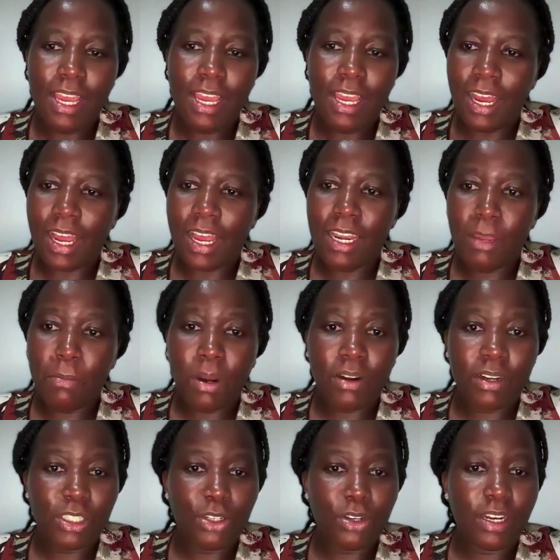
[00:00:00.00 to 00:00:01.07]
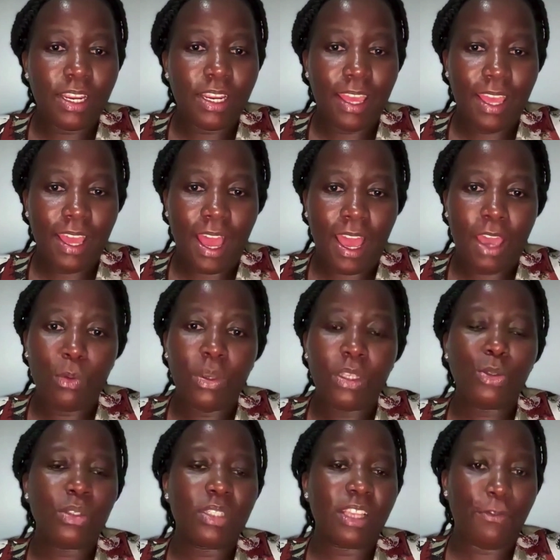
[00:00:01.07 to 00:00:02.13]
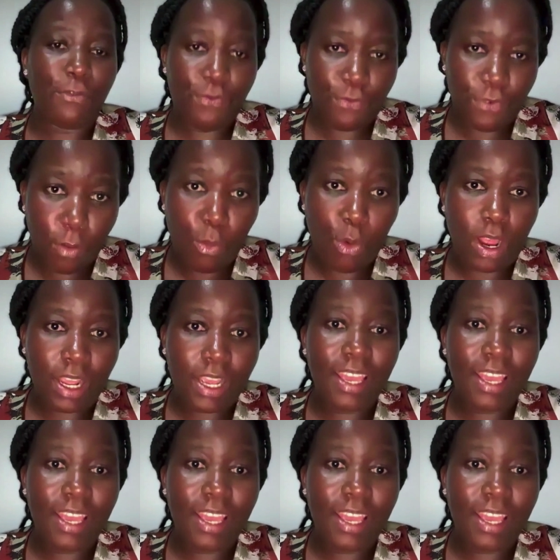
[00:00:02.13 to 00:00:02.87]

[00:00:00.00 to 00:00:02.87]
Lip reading: liberatory AI, which was a framework,